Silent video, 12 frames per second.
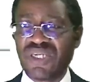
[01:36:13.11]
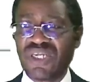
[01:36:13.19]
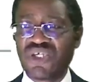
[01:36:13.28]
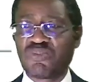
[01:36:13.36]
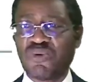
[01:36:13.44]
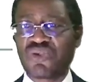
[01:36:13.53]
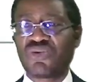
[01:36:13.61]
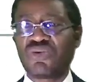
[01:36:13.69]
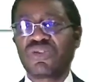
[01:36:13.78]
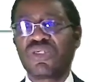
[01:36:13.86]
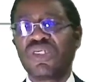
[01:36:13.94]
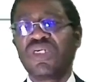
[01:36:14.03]
disposal.
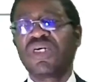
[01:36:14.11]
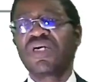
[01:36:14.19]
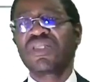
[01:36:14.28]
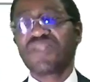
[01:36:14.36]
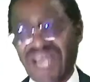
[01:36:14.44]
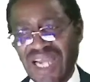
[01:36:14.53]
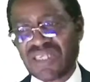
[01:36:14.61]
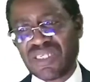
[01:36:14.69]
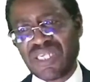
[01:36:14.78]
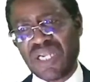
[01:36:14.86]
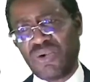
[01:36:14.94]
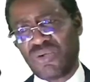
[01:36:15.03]
That is
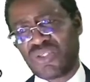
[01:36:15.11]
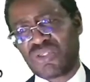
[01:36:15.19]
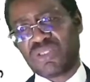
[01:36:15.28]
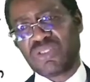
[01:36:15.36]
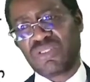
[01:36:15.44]
a loss.